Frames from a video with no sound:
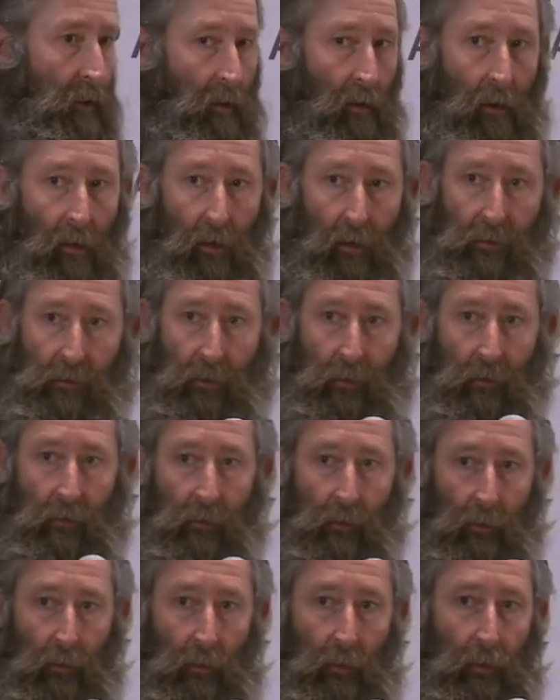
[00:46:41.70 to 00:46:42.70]
at
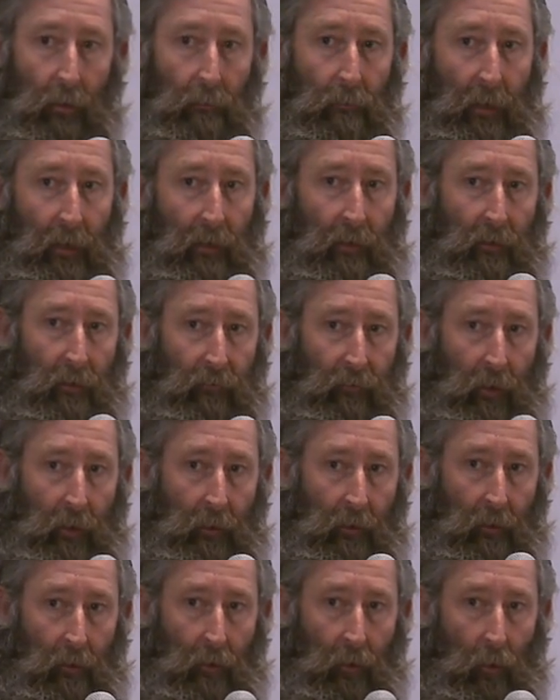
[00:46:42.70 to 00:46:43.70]
auction, uh, my good
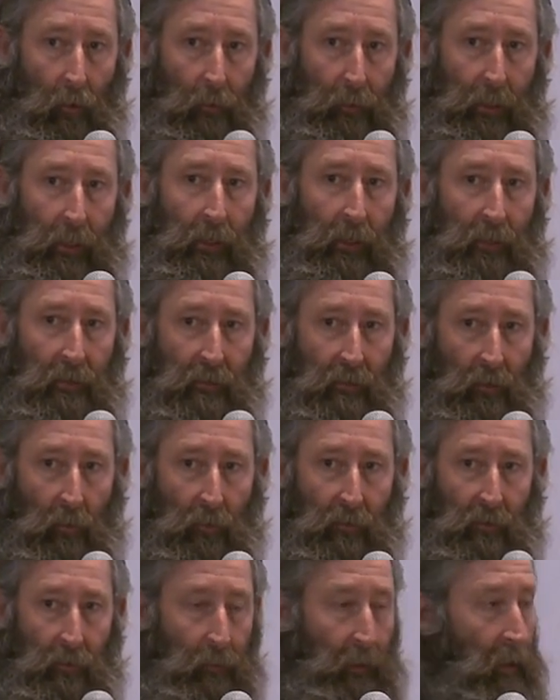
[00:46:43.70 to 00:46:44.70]
friend here, Colby, he
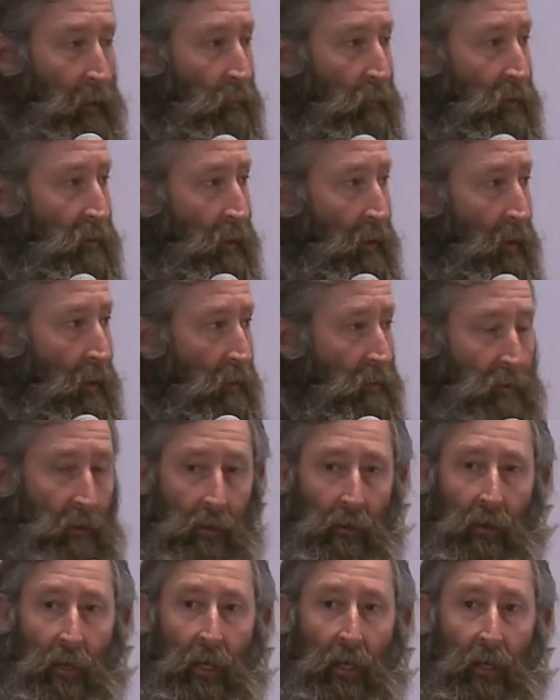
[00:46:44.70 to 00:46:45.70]
sold some animals at
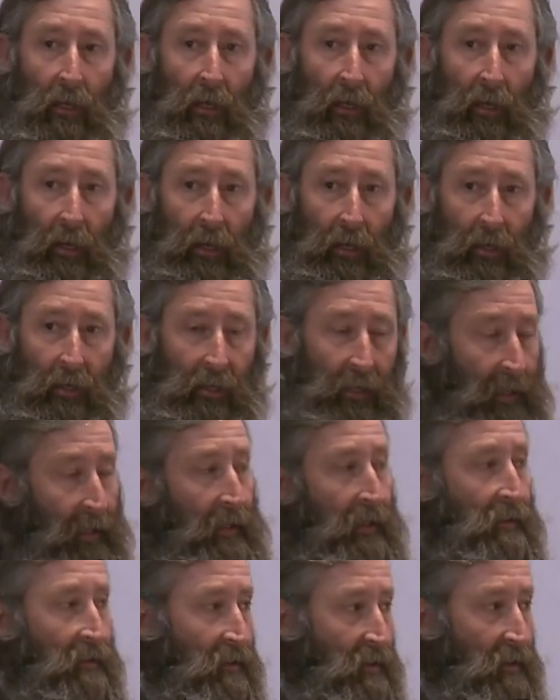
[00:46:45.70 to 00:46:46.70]
auction and
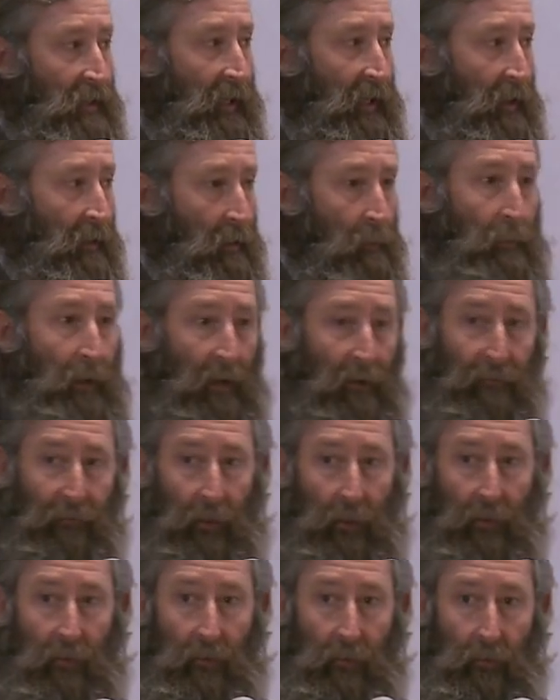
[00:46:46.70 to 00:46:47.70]
he has seen the
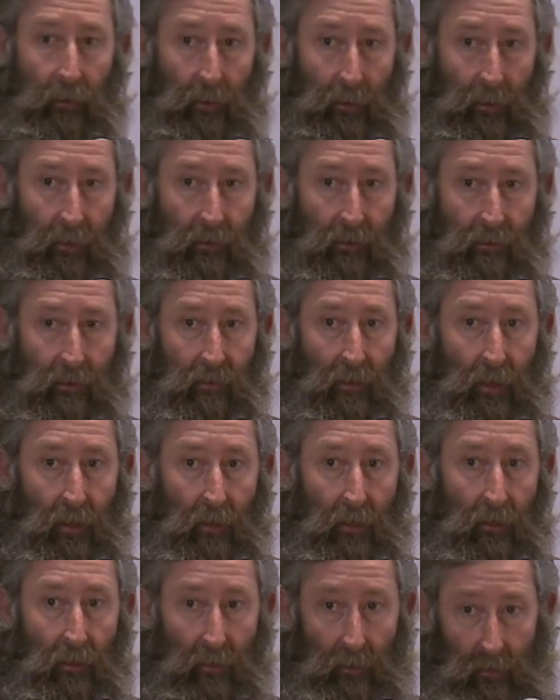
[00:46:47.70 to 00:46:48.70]
benefit of doing this.
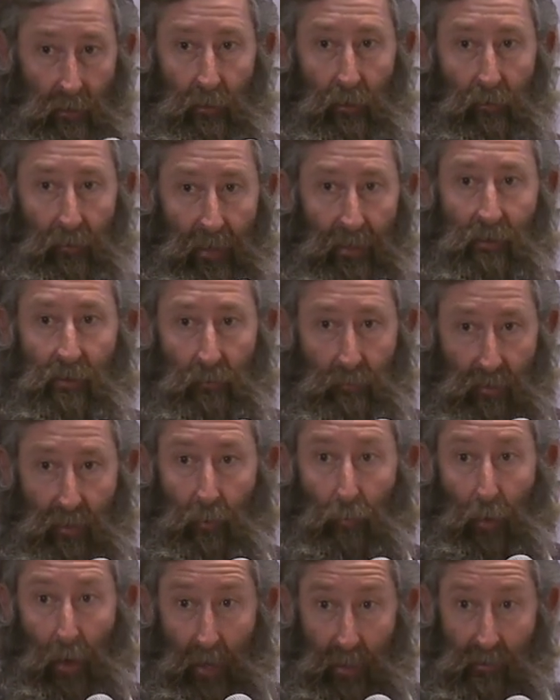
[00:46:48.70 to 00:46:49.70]
Uh, you've had some
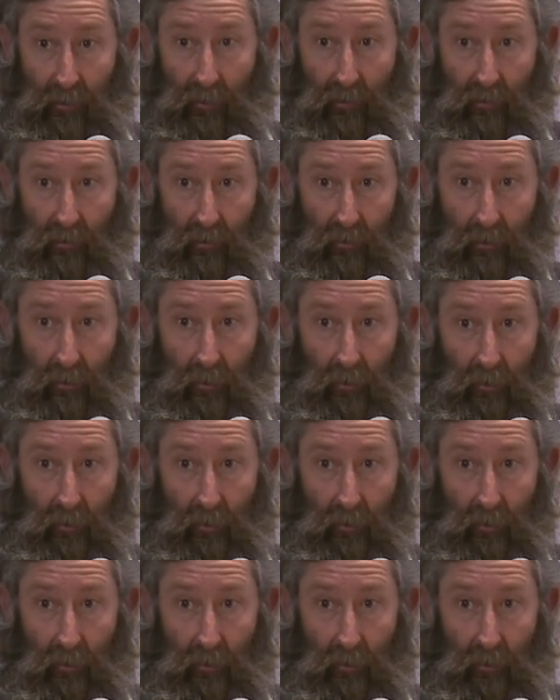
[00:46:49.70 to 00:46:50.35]
surprises